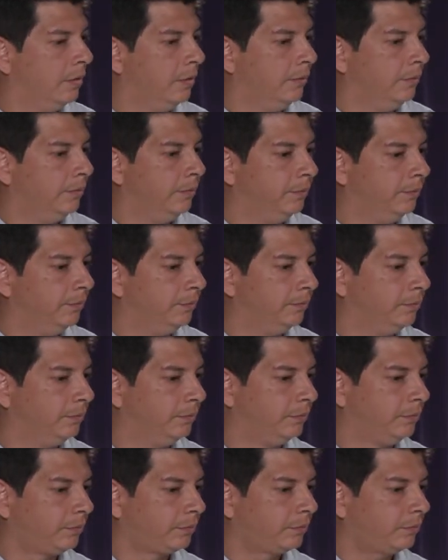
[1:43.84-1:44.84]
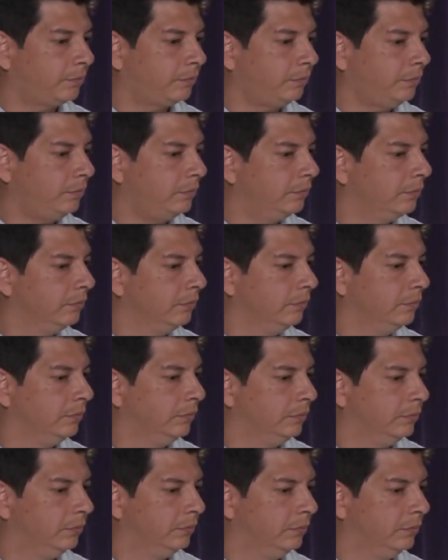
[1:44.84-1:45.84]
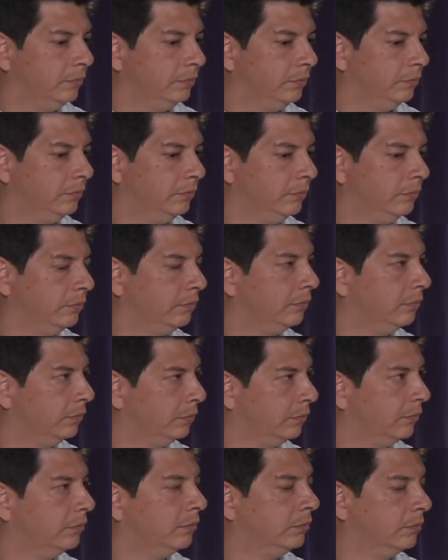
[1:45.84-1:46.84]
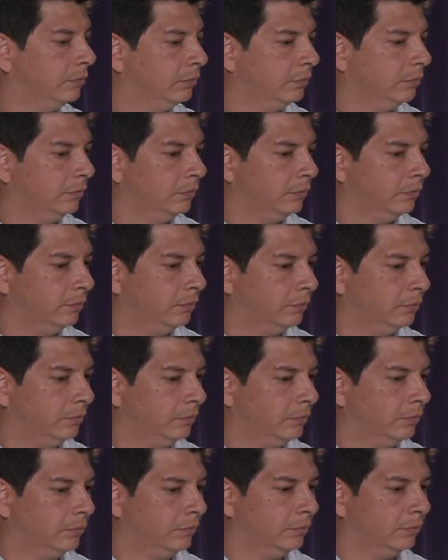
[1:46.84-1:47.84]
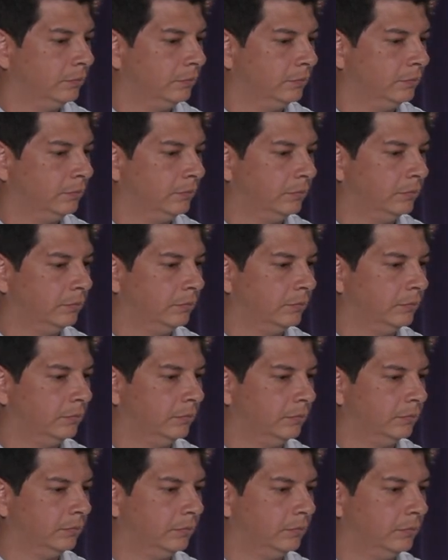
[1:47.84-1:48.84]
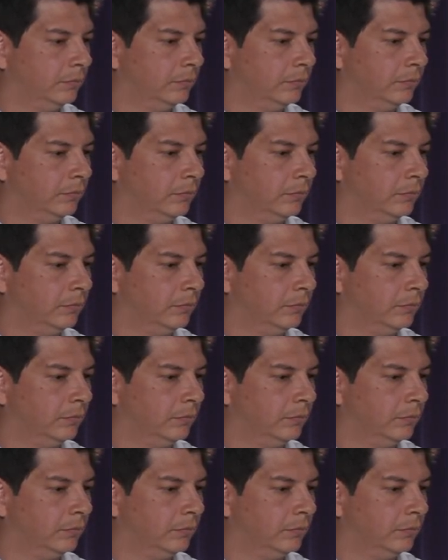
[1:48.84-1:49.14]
(silent)